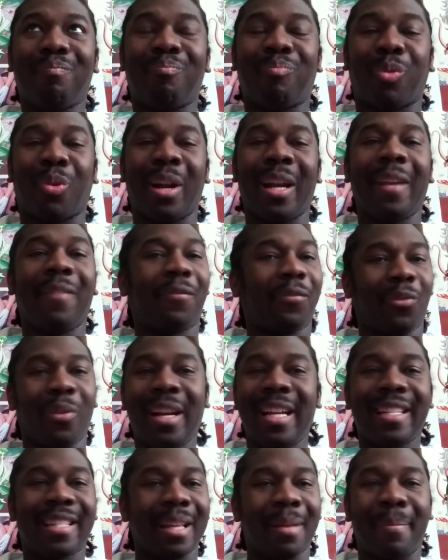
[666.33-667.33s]
bring
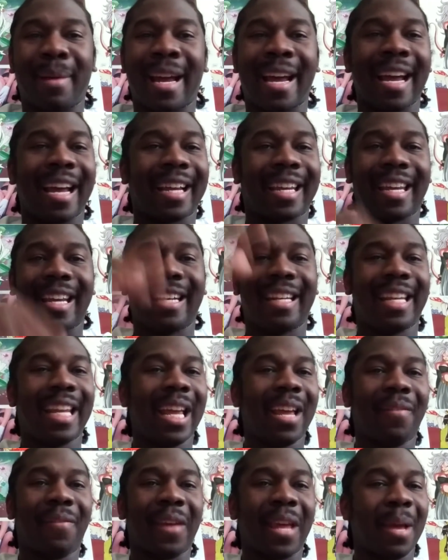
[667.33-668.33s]
Frieza back and
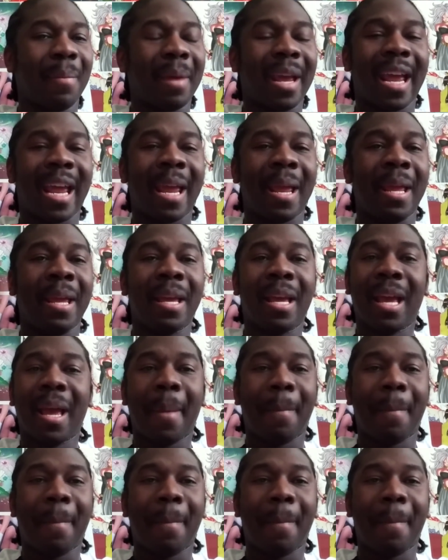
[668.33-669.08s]
give him a